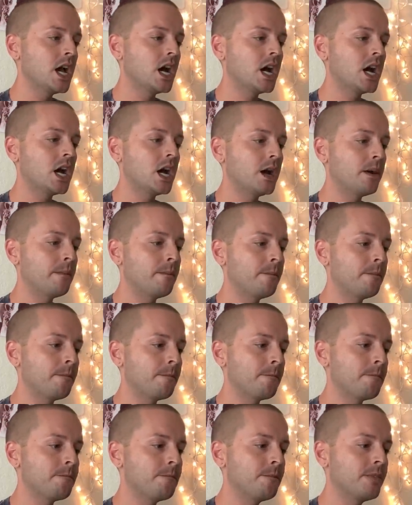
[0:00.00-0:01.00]

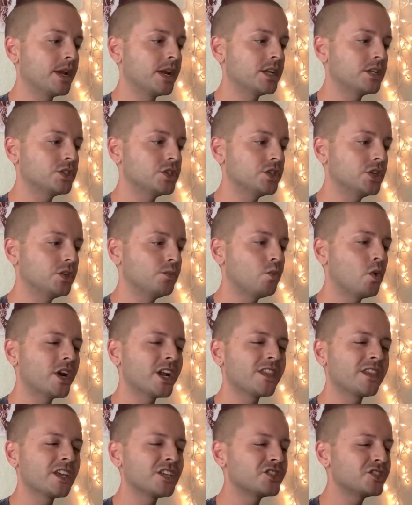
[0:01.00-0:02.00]
But I'm
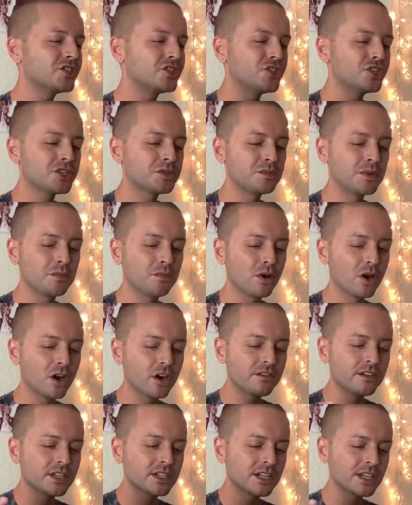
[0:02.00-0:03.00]
wanting things to just be
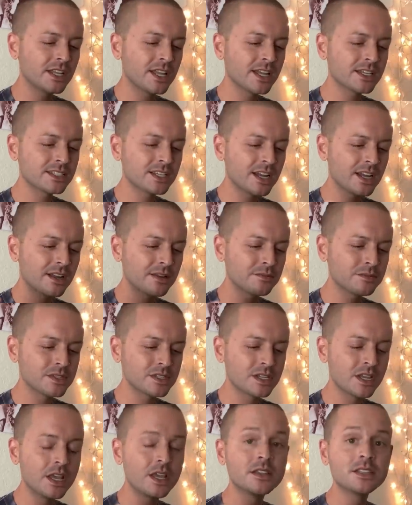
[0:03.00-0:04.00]
perfect at
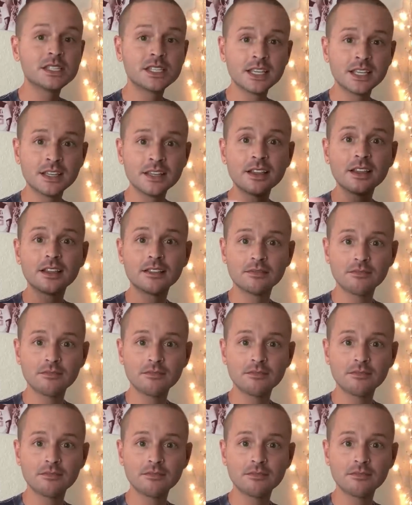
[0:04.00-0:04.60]
times, see?